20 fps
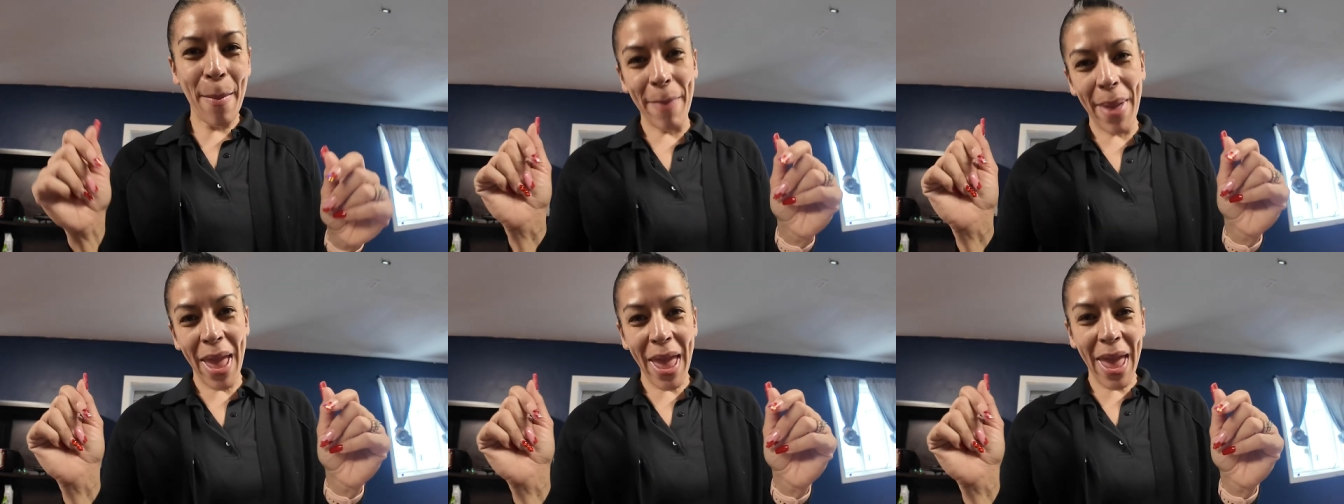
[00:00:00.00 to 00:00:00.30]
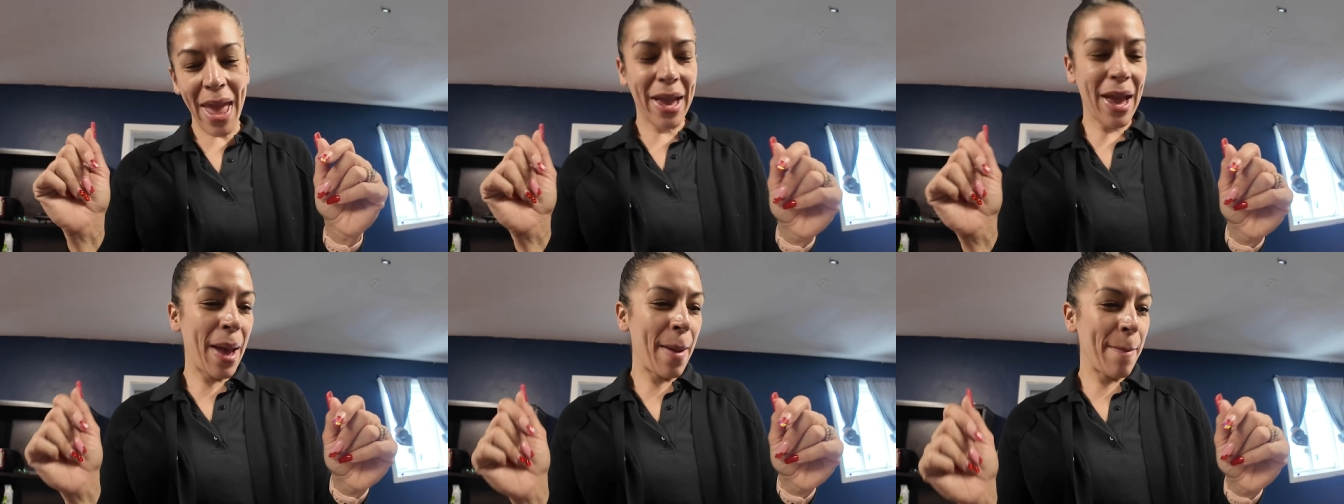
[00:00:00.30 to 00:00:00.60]
I'm
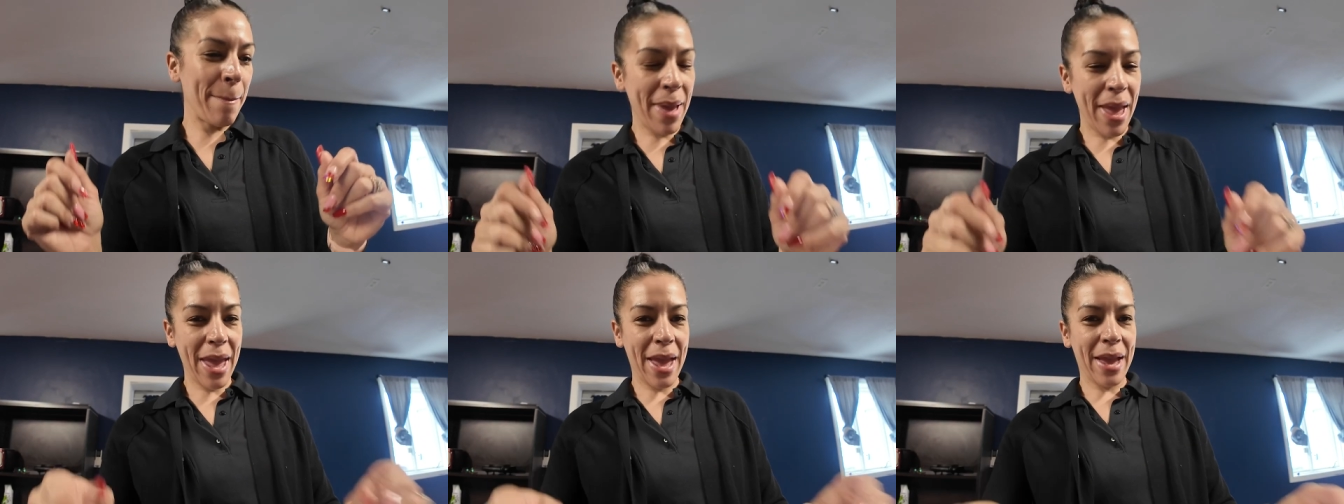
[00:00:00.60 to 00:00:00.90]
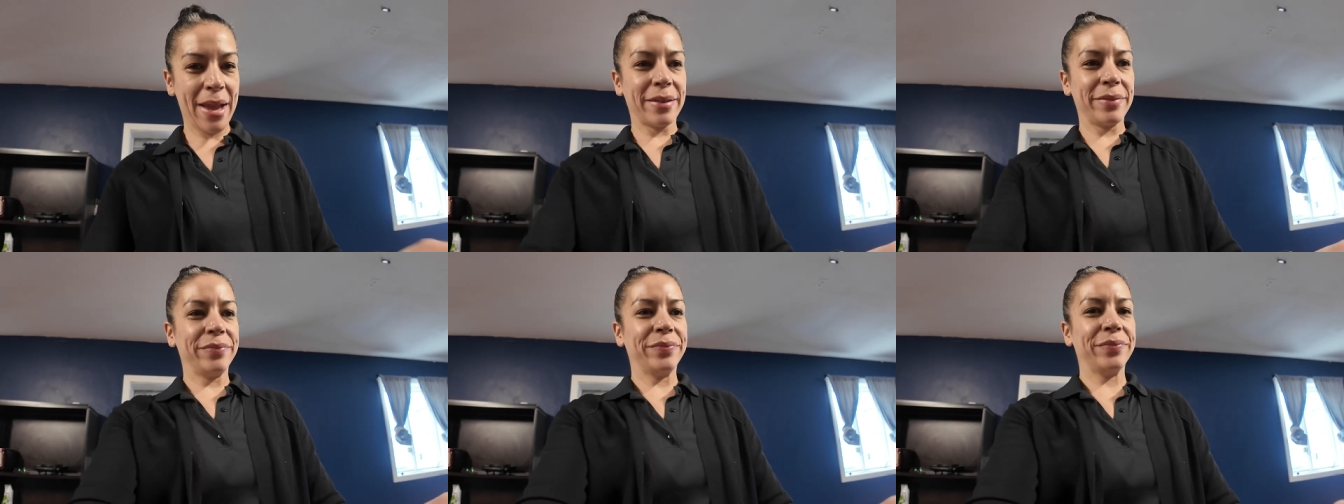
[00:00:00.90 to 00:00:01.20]
back. I'm
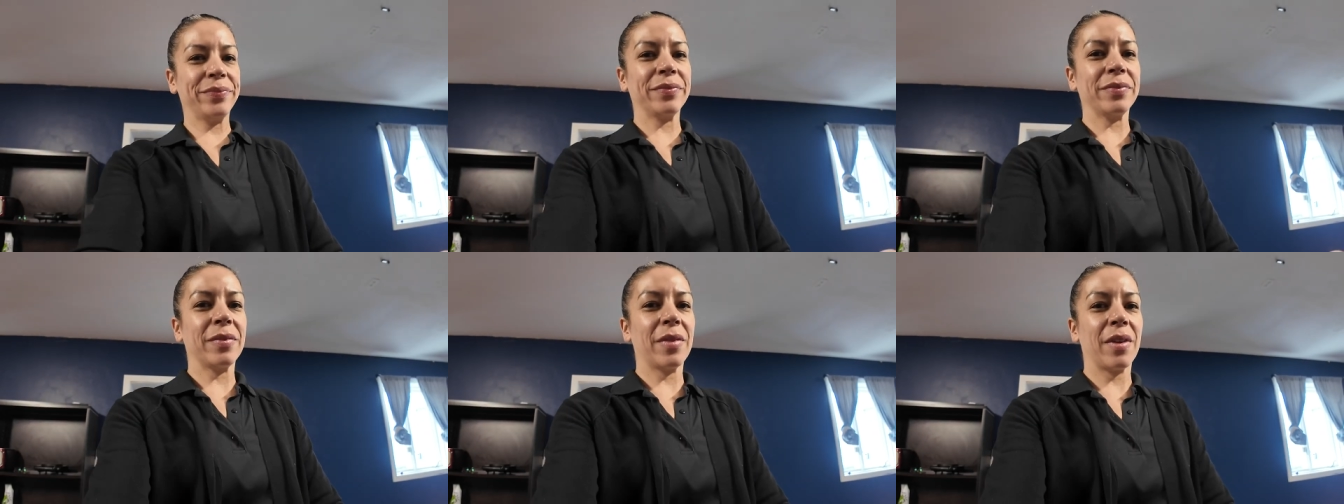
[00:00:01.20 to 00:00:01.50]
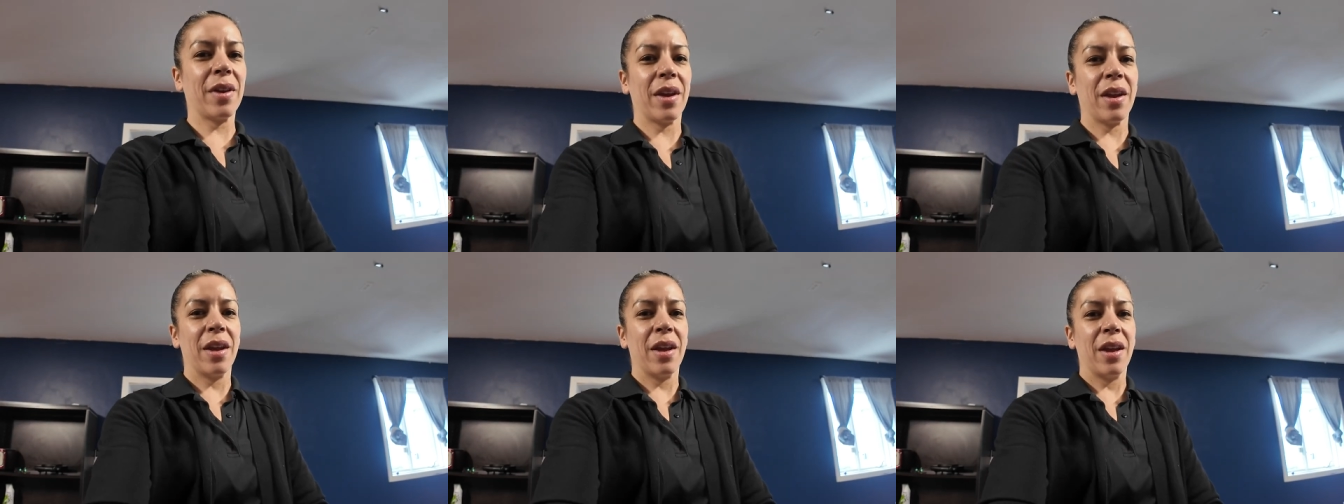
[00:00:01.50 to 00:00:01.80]
back.
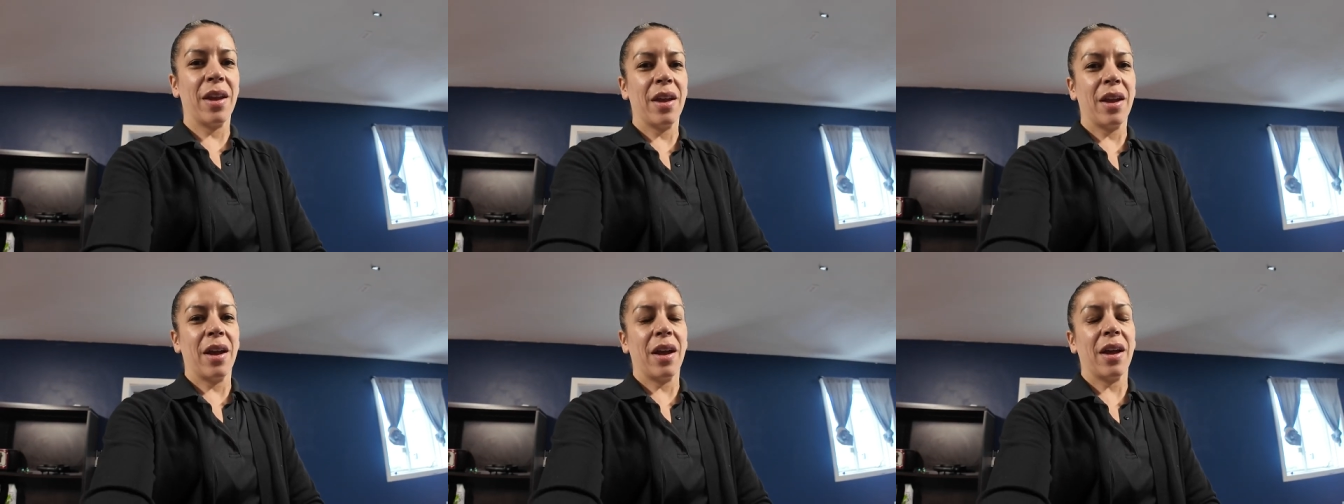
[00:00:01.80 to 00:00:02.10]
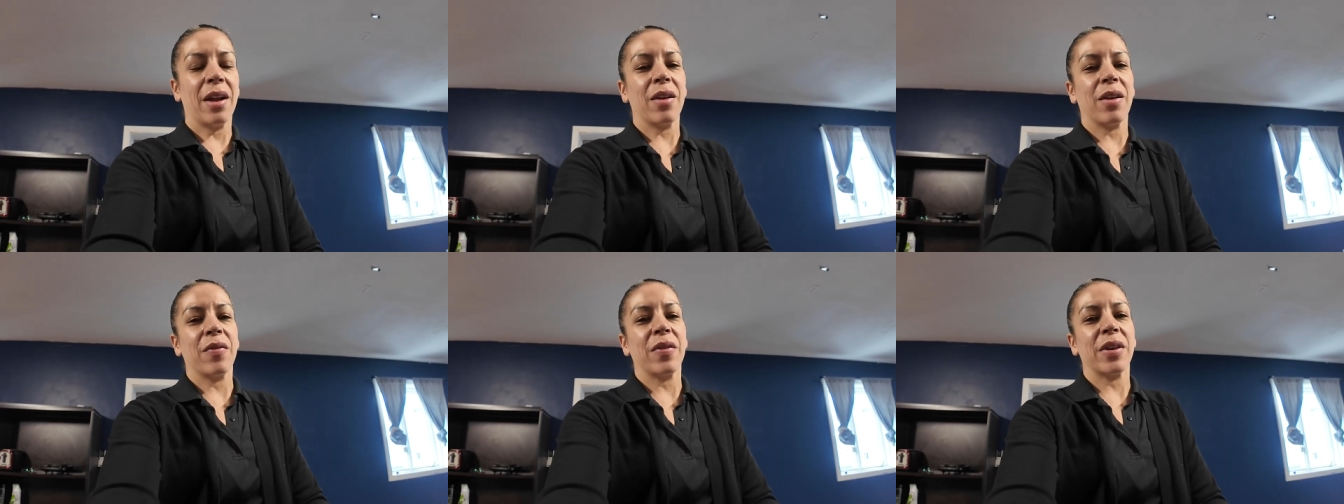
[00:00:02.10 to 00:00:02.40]
I don't
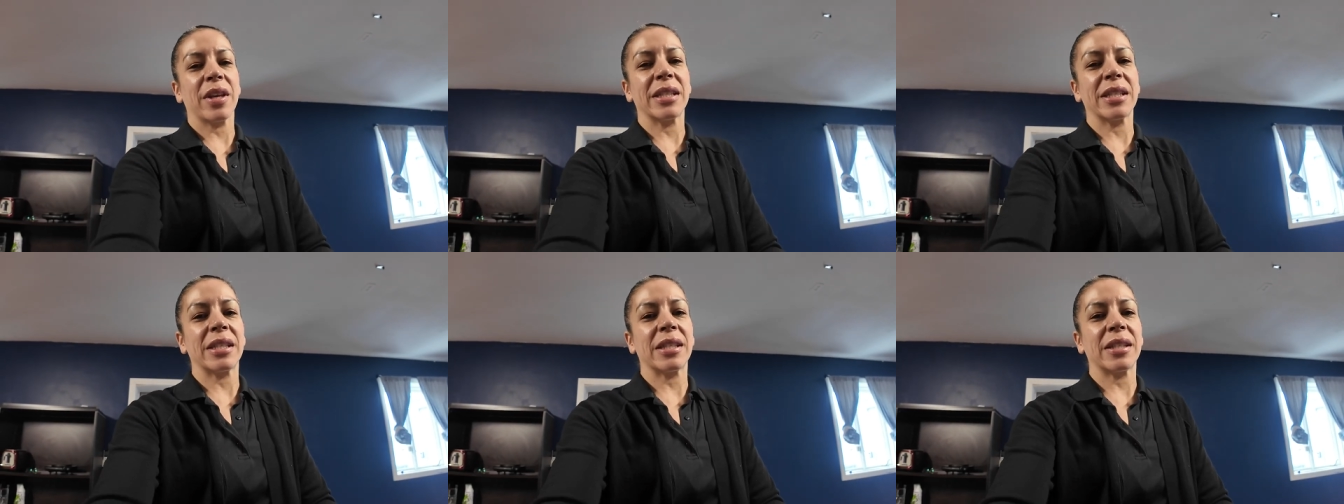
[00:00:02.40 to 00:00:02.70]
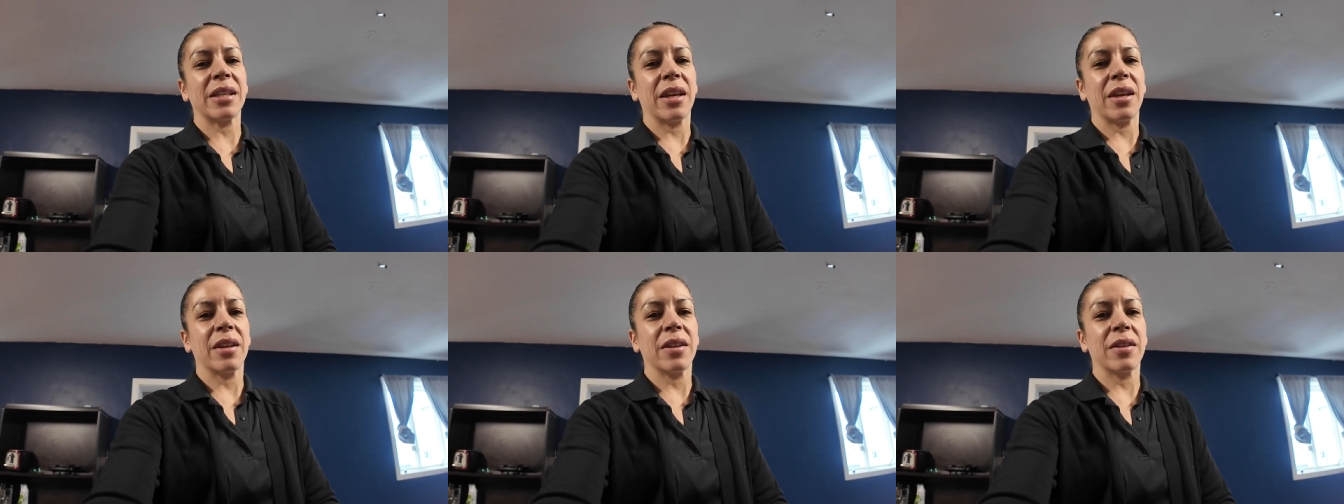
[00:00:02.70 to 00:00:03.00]
know if you can
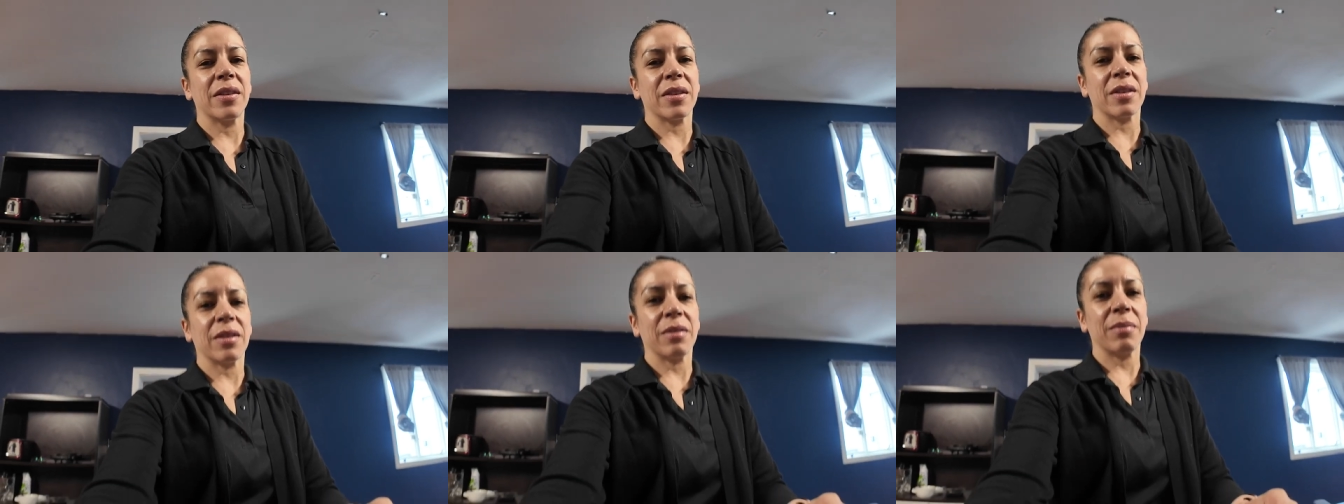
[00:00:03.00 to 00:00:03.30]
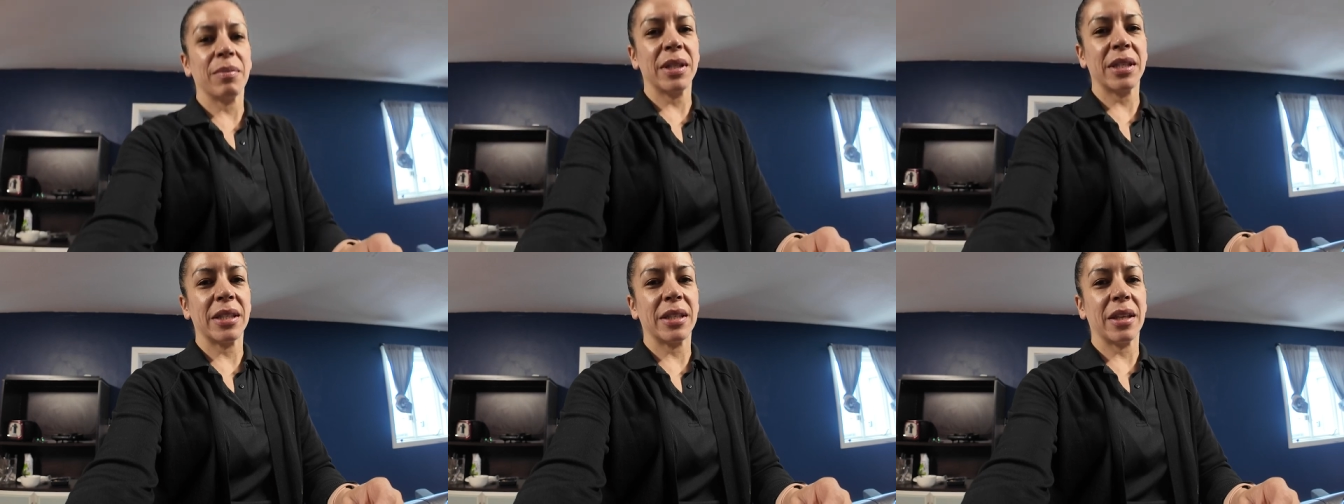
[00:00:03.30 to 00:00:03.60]
see. So
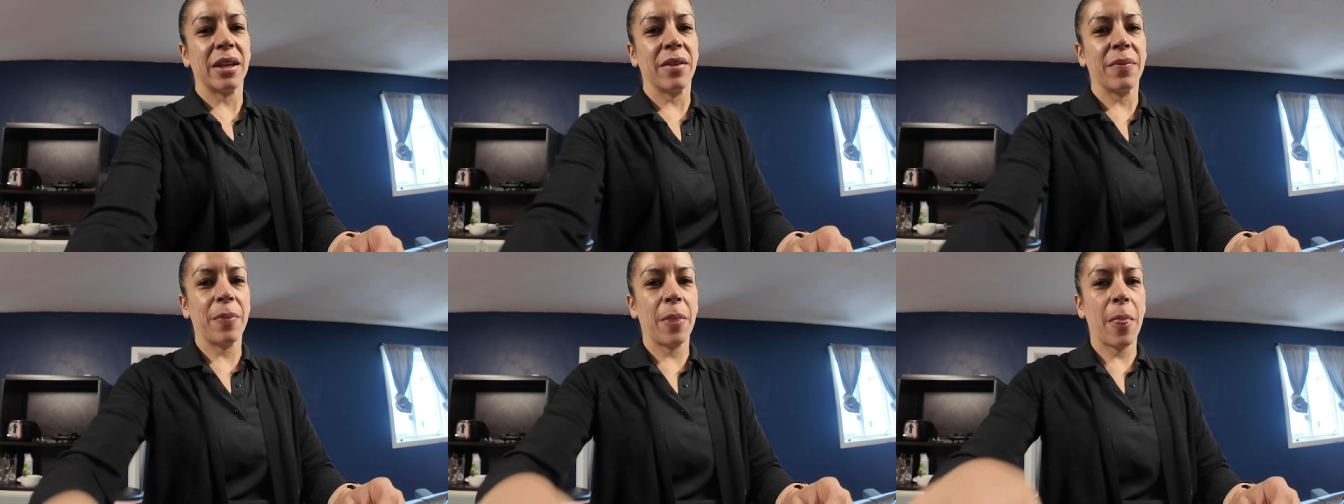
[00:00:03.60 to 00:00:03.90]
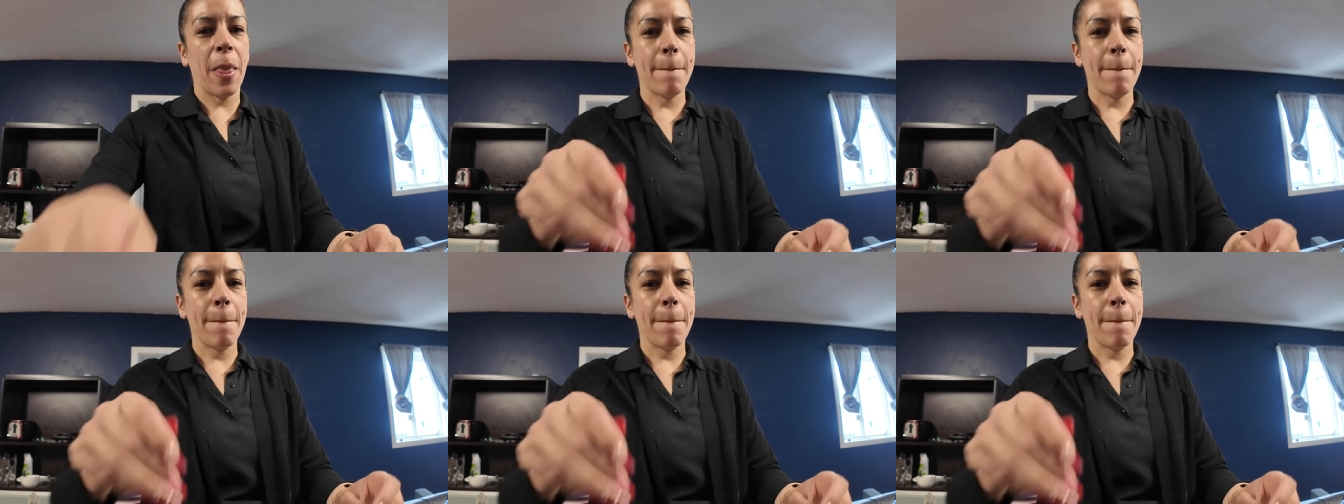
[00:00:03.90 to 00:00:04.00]
let me see.